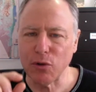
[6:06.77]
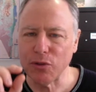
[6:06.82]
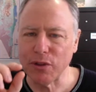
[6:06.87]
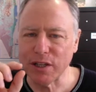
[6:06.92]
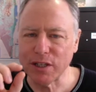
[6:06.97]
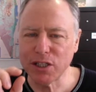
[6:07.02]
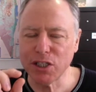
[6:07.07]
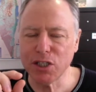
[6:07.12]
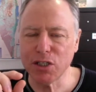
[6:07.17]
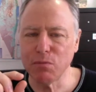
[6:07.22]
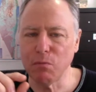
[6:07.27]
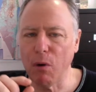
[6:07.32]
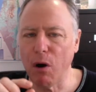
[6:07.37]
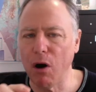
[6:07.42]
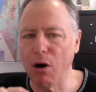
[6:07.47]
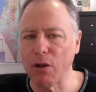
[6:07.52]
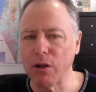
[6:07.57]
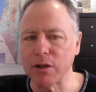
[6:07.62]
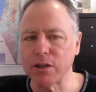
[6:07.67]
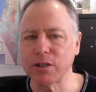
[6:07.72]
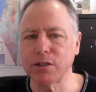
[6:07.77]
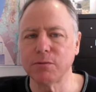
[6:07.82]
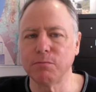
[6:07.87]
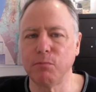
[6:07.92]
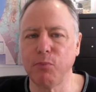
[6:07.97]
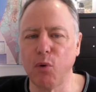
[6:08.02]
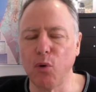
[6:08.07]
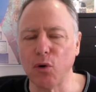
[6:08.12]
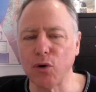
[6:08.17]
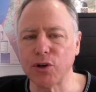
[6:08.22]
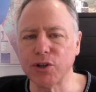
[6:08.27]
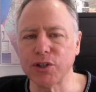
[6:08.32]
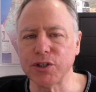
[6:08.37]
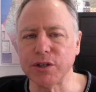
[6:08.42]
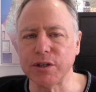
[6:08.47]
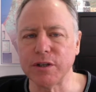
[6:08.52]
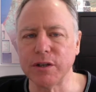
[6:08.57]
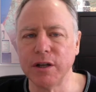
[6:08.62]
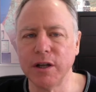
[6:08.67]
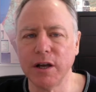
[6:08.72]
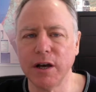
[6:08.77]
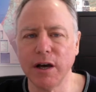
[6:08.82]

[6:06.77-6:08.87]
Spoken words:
the smallest portion